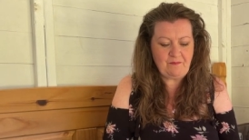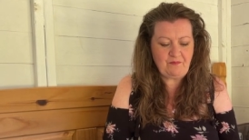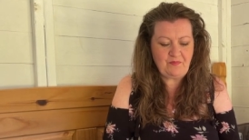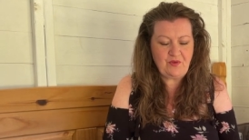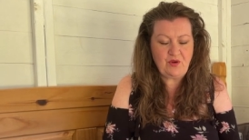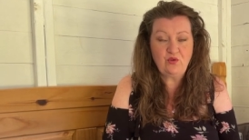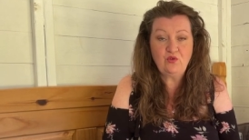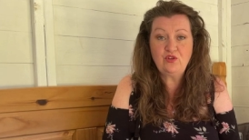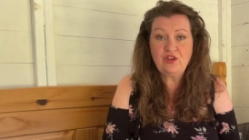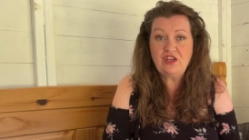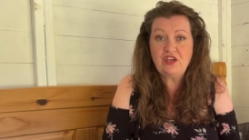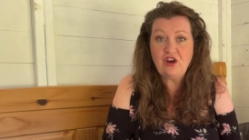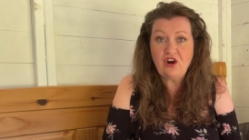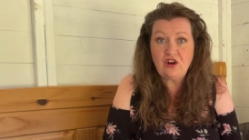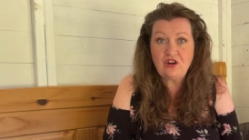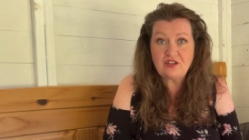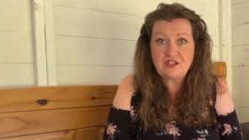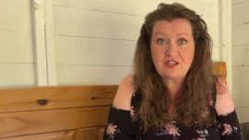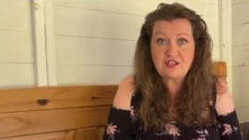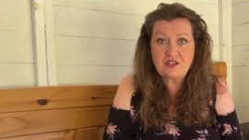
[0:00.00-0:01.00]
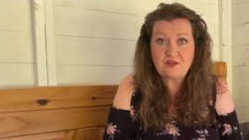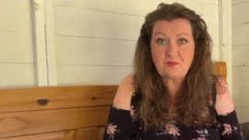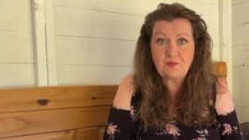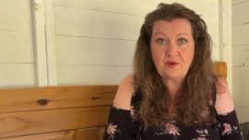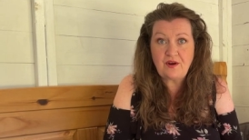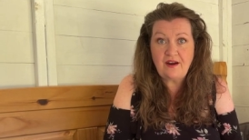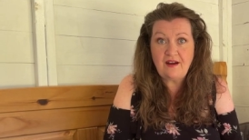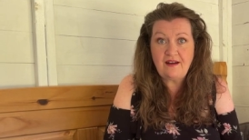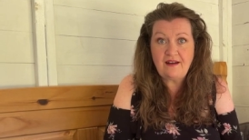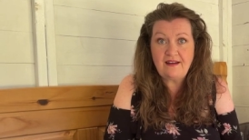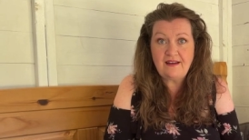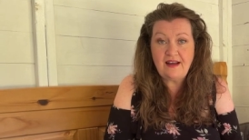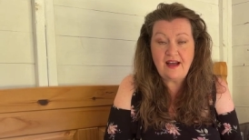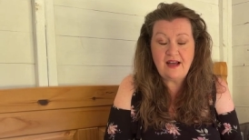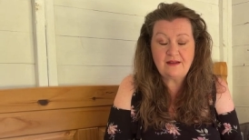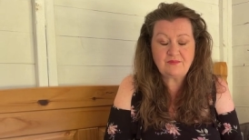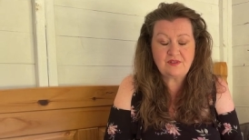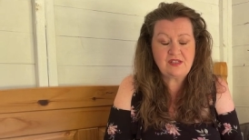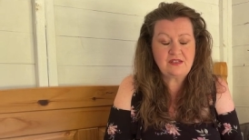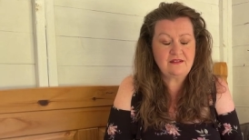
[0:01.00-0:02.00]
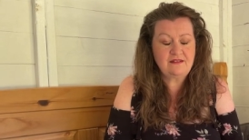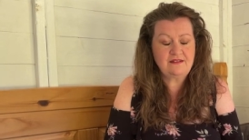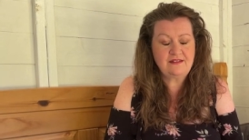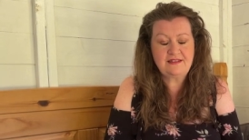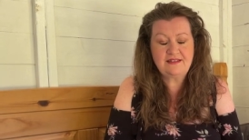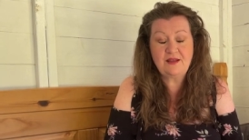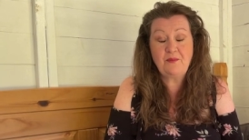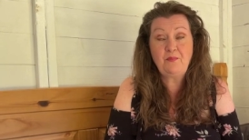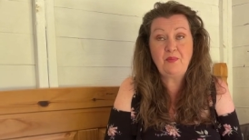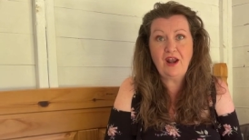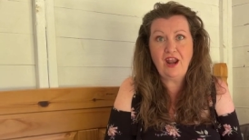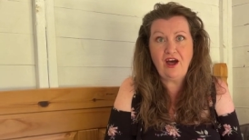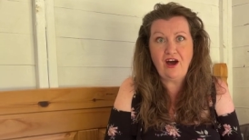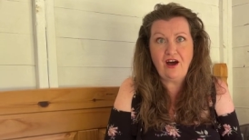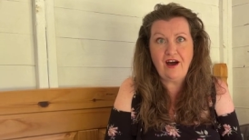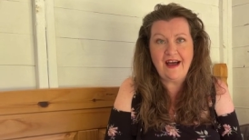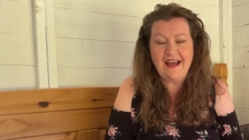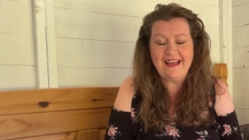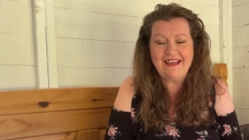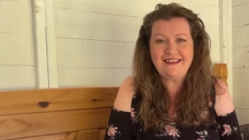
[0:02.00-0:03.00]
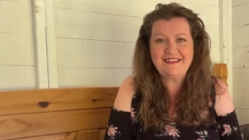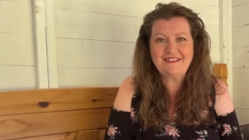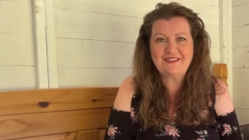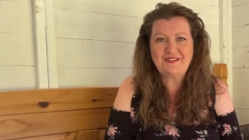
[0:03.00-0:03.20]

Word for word: all the yarn supply uh, supplied